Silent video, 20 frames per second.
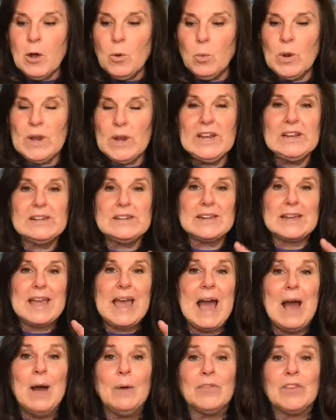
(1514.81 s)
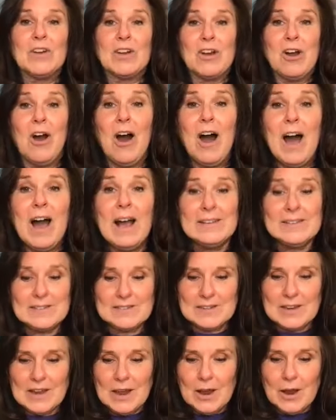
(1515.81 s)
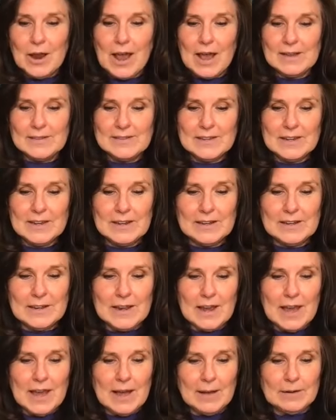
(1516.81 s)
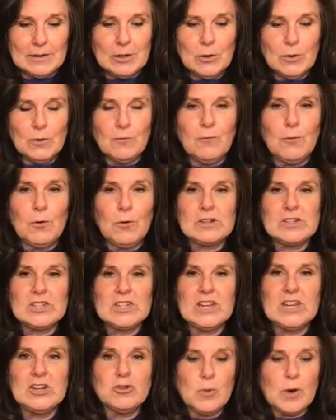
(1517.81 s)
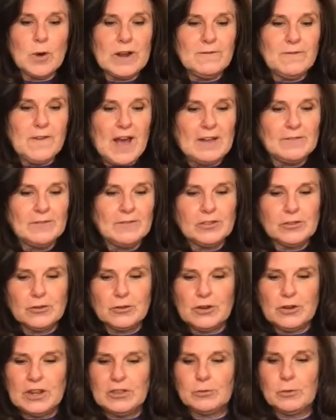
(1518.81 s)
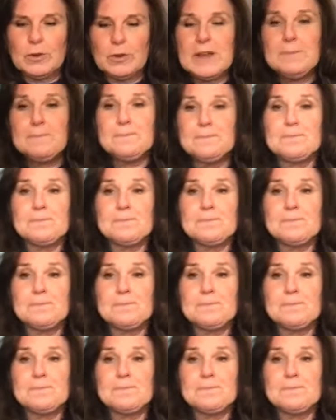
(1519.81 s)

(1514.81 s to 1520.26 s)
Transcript: We need to count the cost, as in Luke 14:25-33.